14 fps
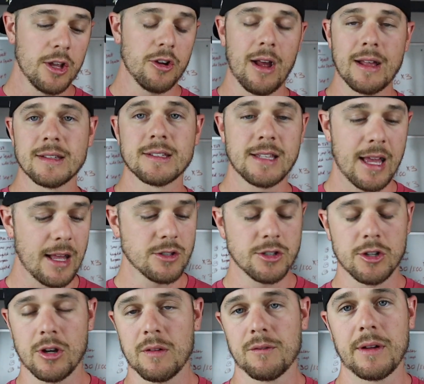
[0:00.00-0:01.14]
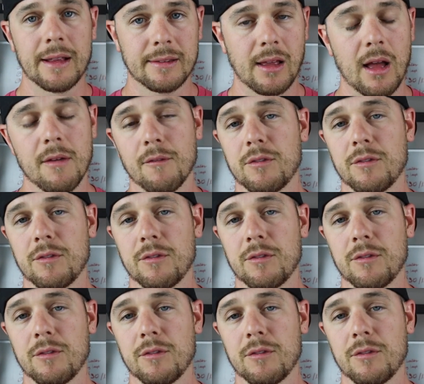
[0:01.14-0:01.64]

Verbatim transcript: your NSAIDs or your anti